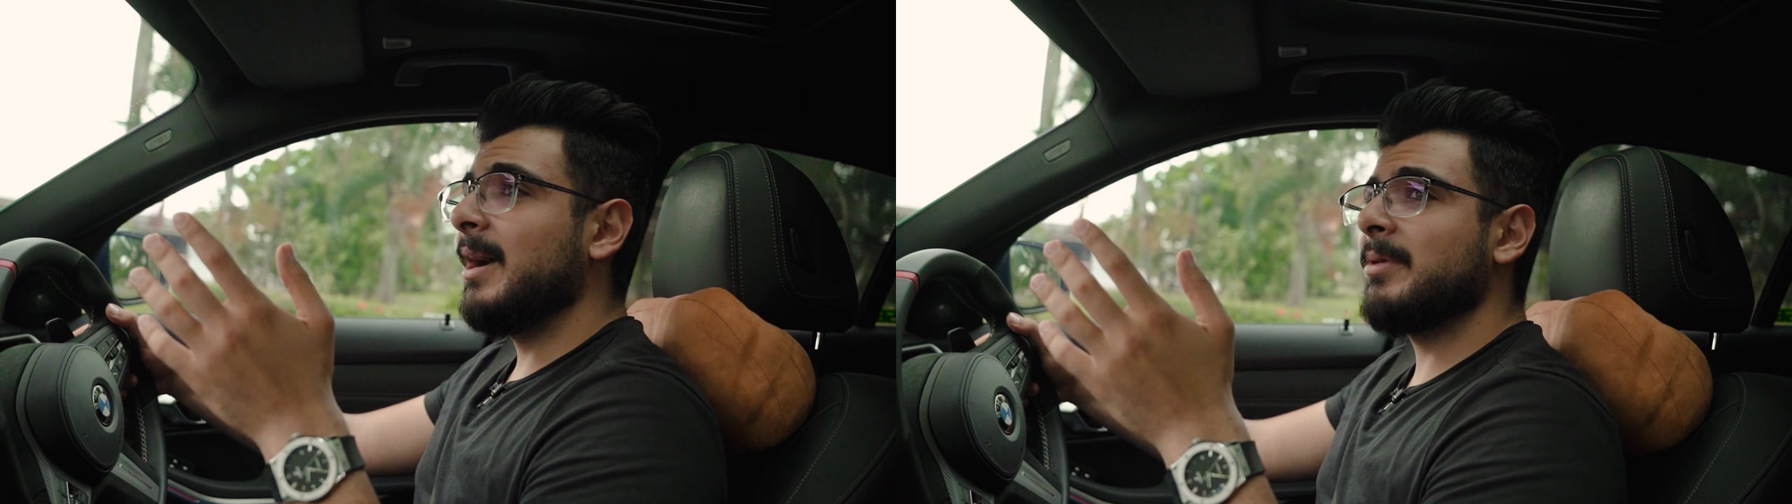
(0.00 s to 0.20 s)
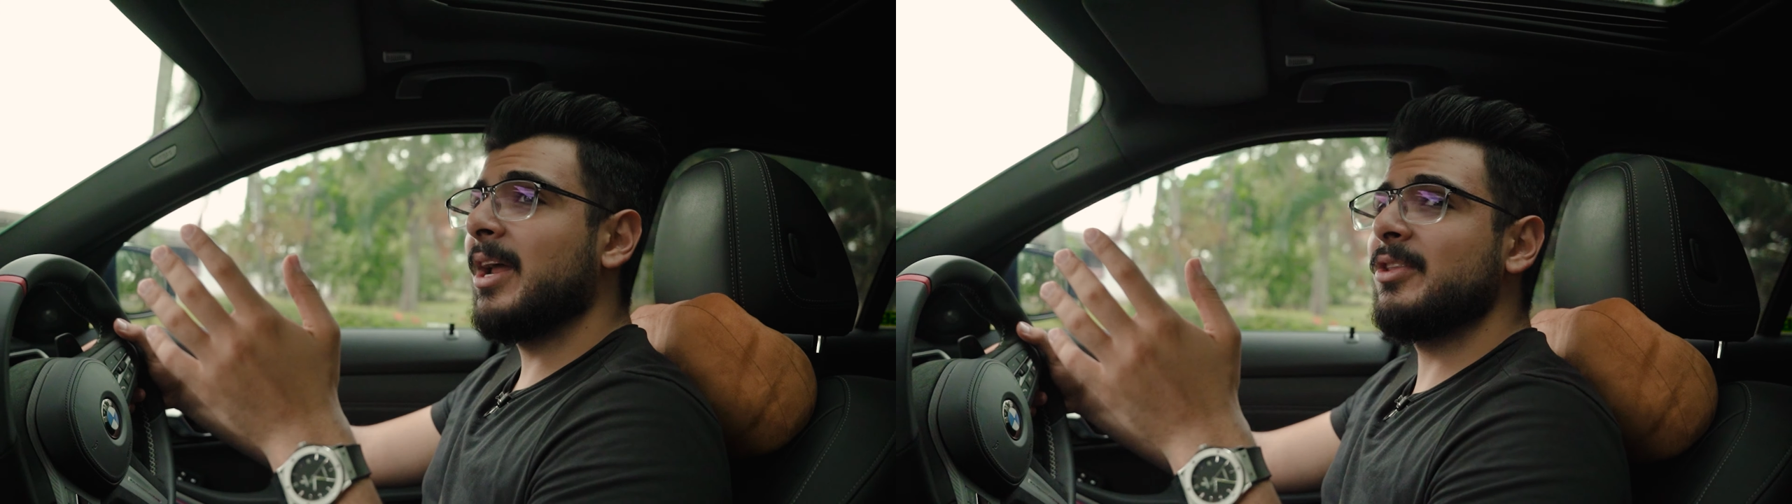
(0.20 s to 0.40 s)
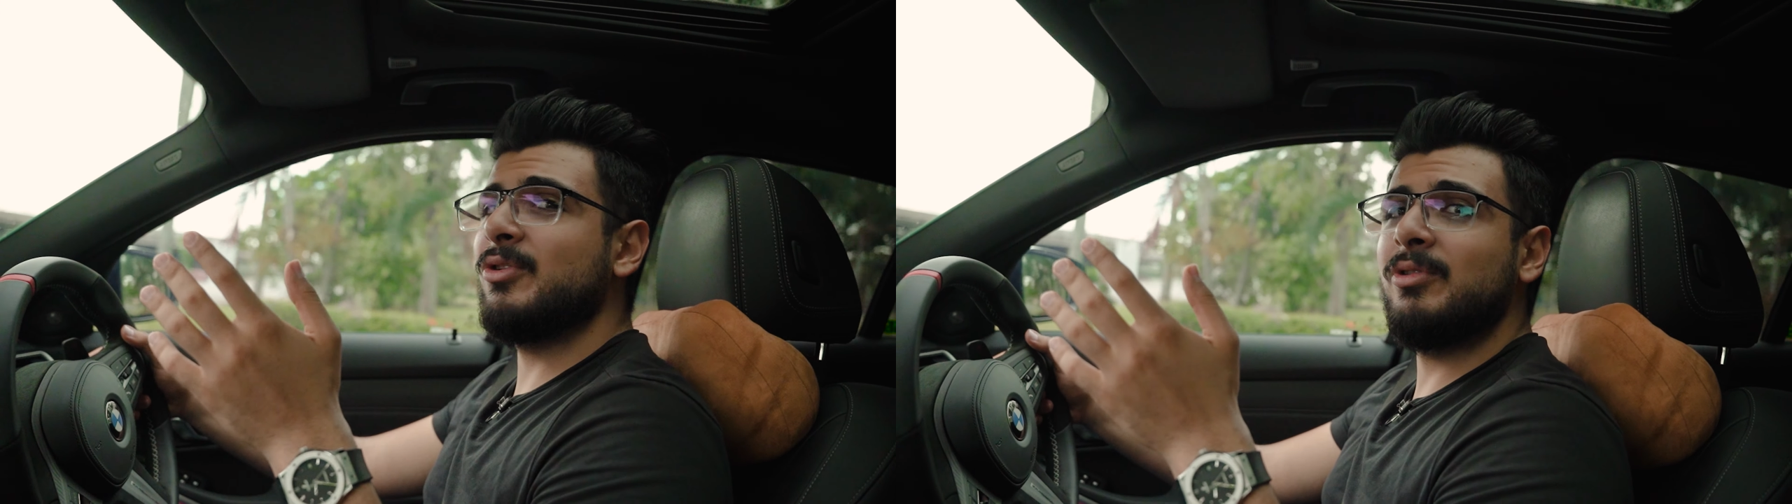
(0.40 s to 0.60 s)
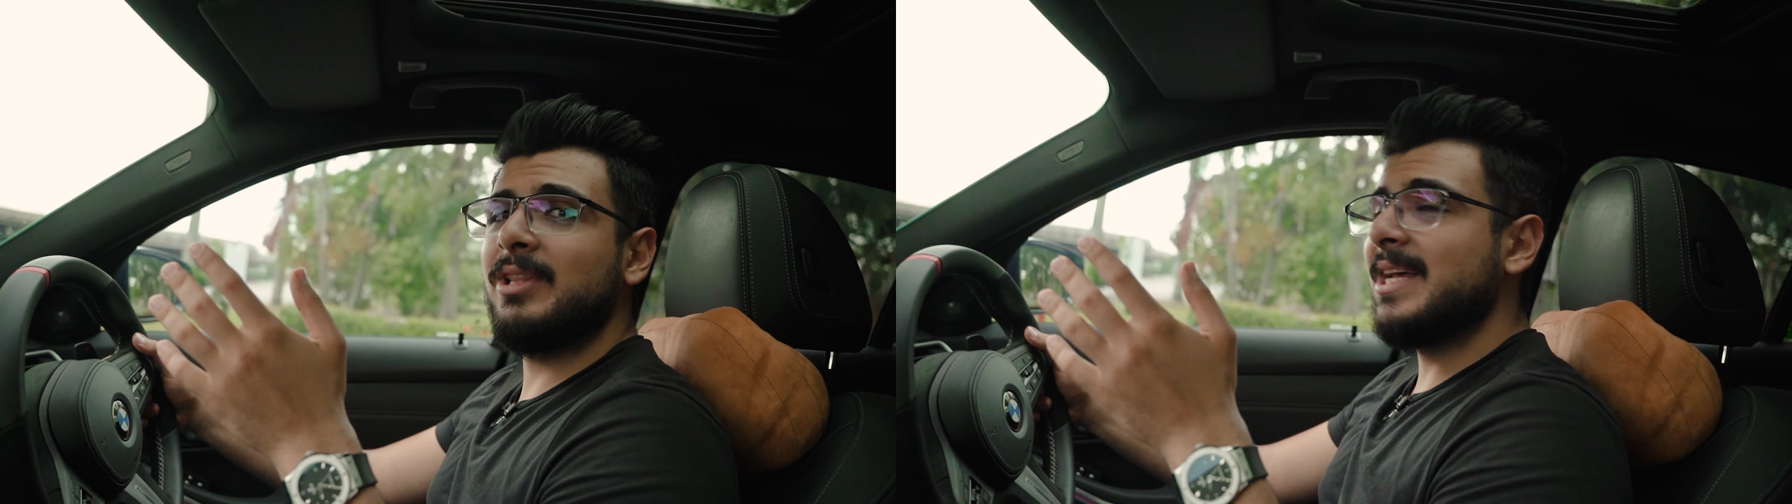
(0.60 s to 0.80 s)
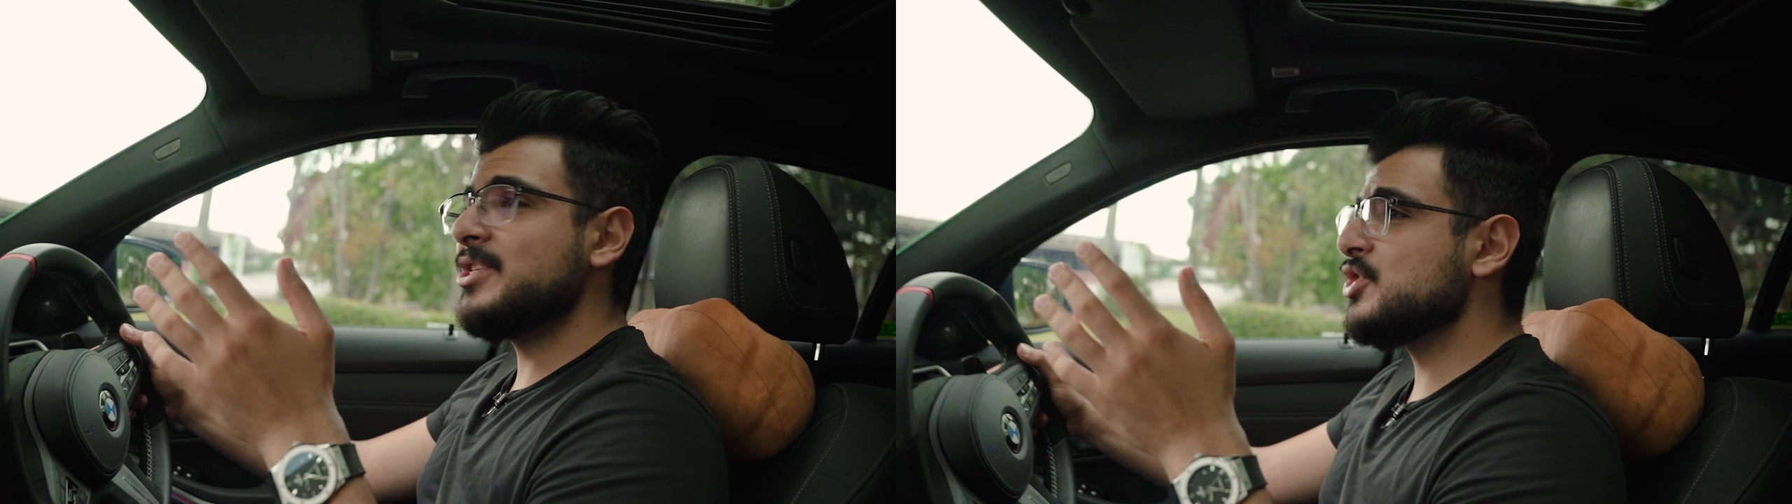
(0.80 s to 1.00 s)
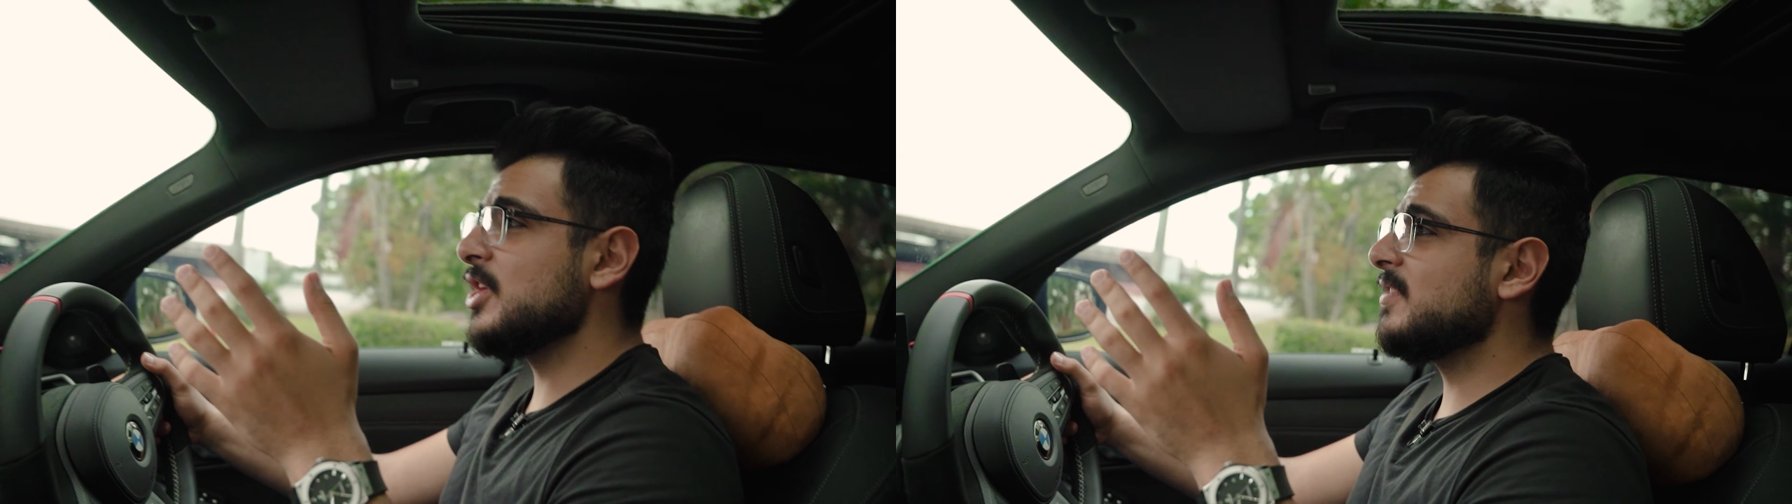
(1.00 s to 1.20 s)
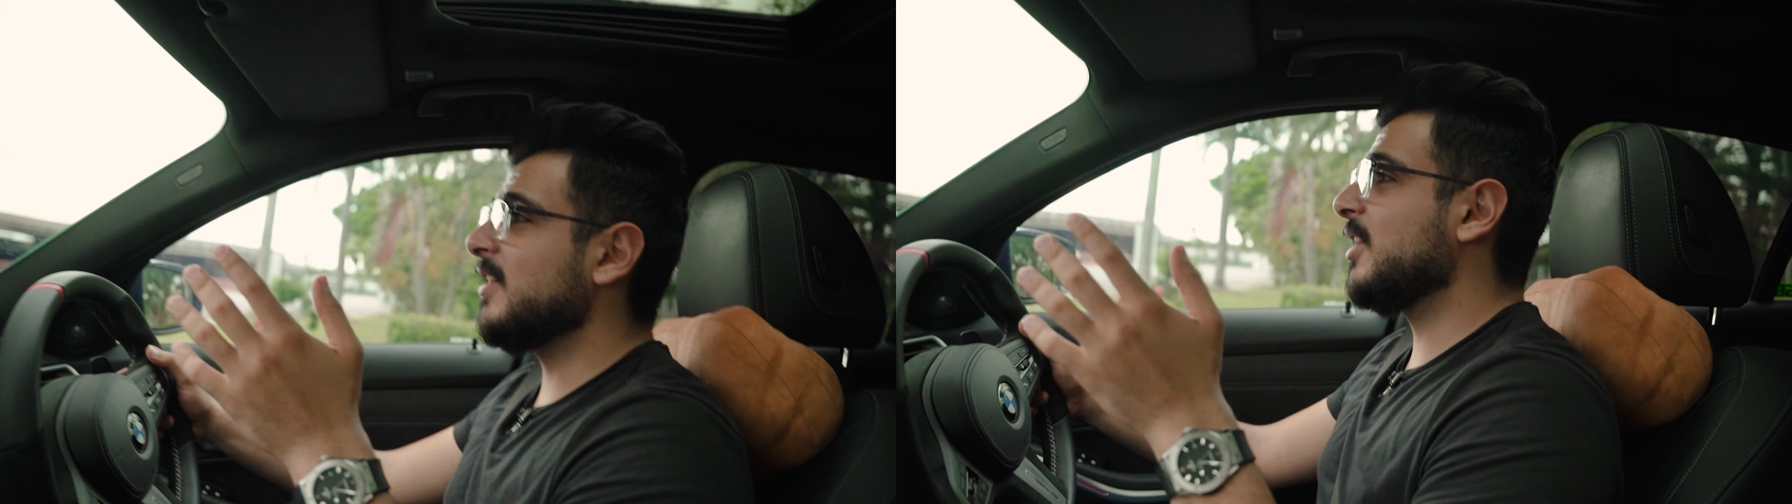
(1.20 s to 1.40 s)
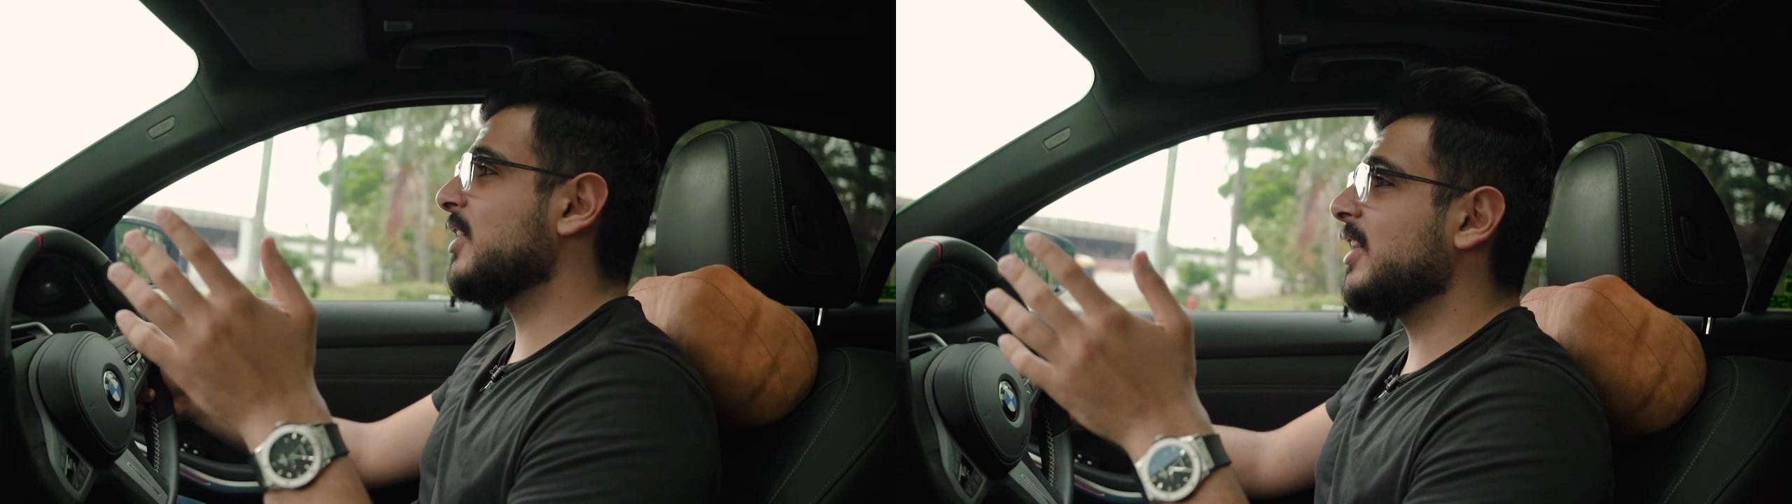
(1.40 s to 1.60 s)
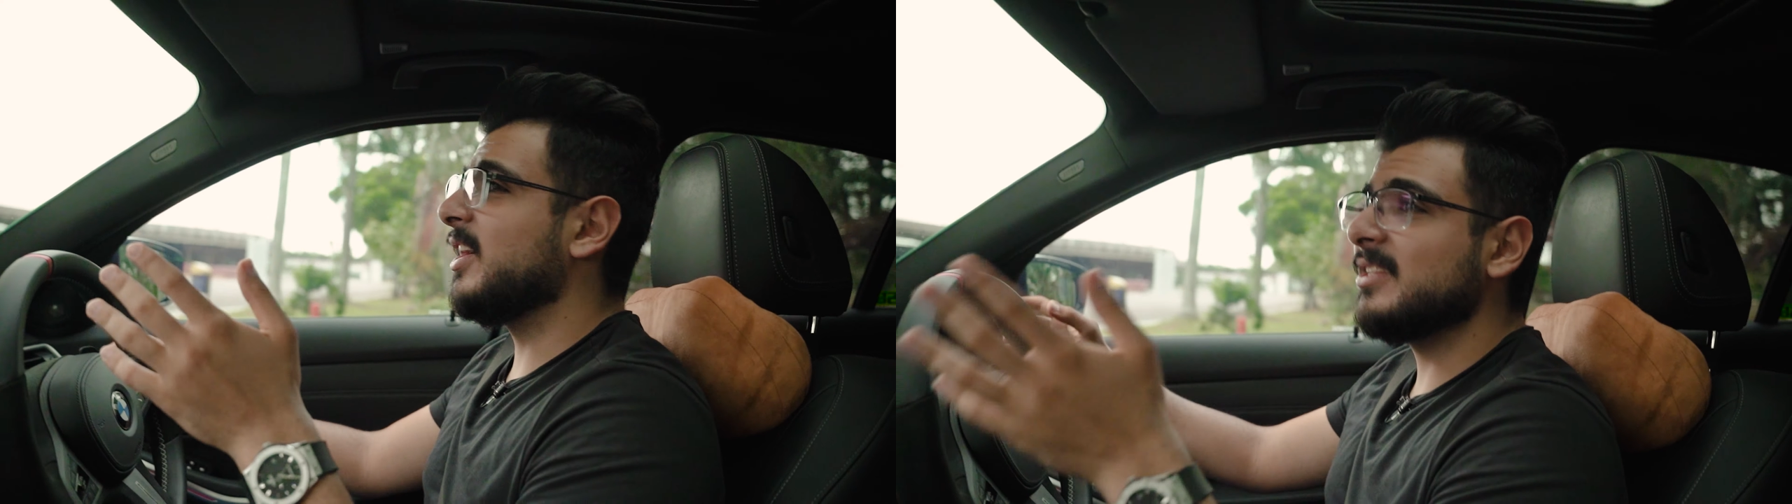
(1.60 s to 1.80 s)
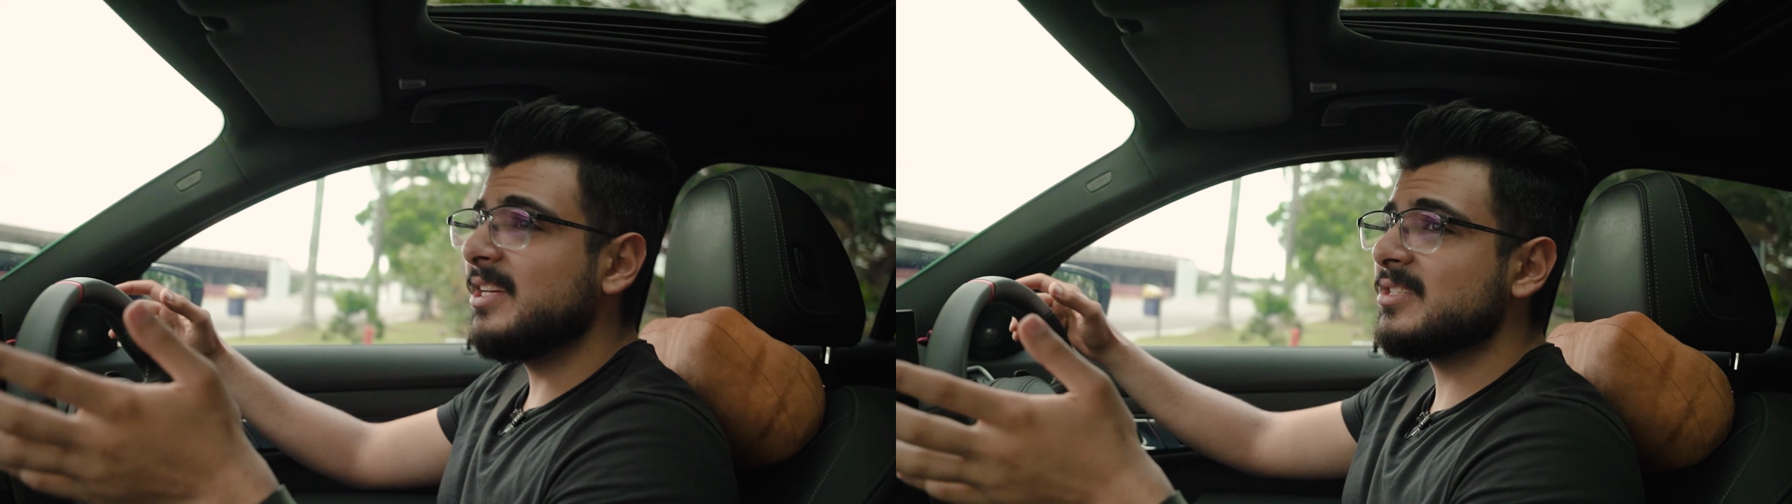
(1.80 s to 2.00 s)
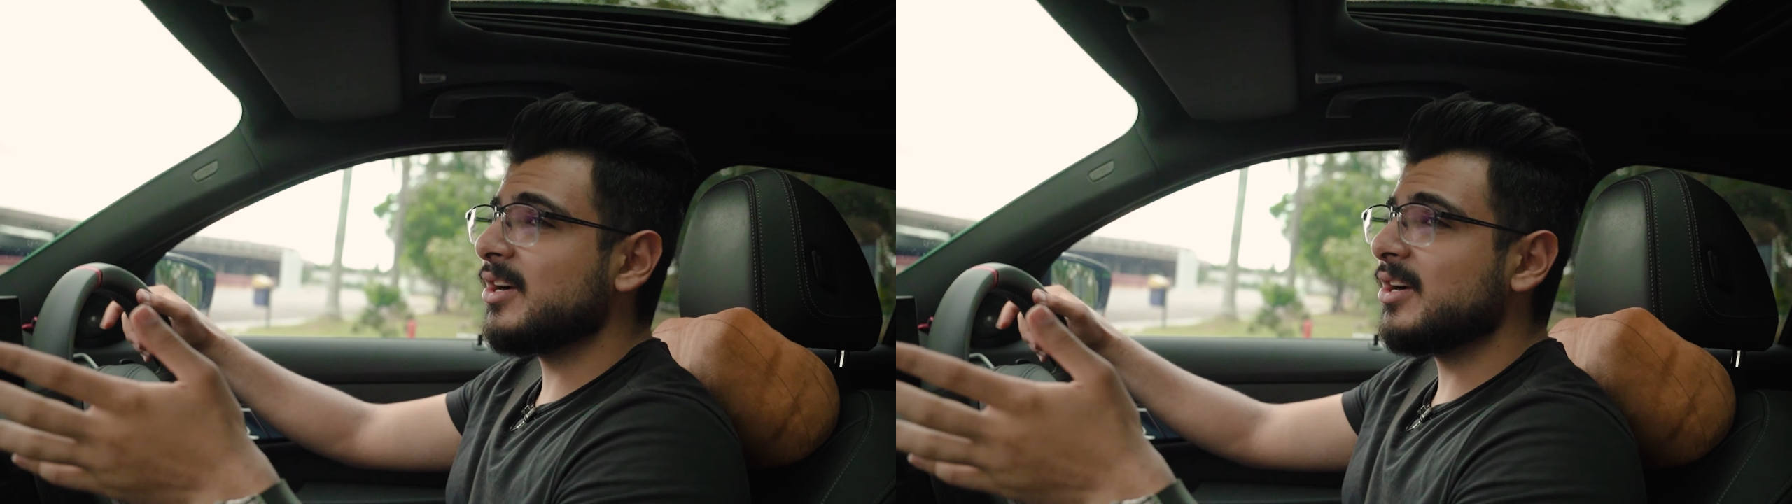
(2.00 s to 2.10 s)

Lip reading: I'm gonna do less shit talking on these